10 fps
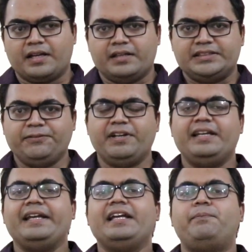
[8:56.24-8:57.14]

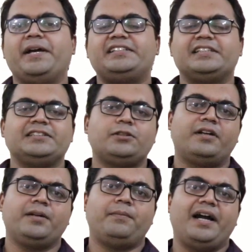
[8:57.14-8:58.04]
severely ill patients
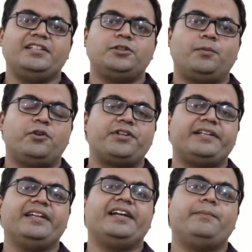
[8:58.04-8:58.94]
or in mild to
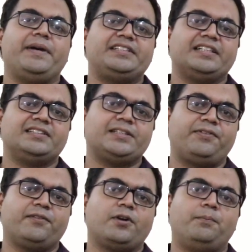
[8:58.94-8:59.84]
moderately ill patients
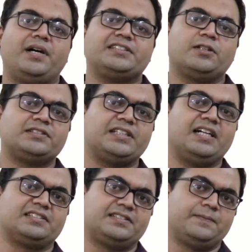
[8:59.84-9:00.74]
suffering from MERS or
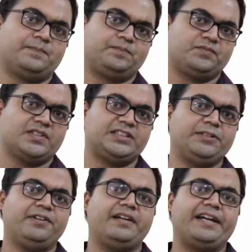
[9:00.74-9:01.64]
SARS,
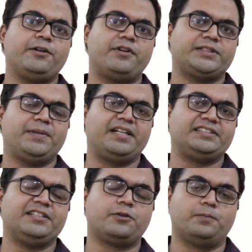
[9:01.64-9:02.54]
severe acute respiratory
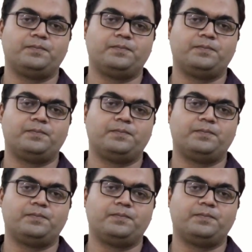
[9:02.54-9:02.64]
syndrome.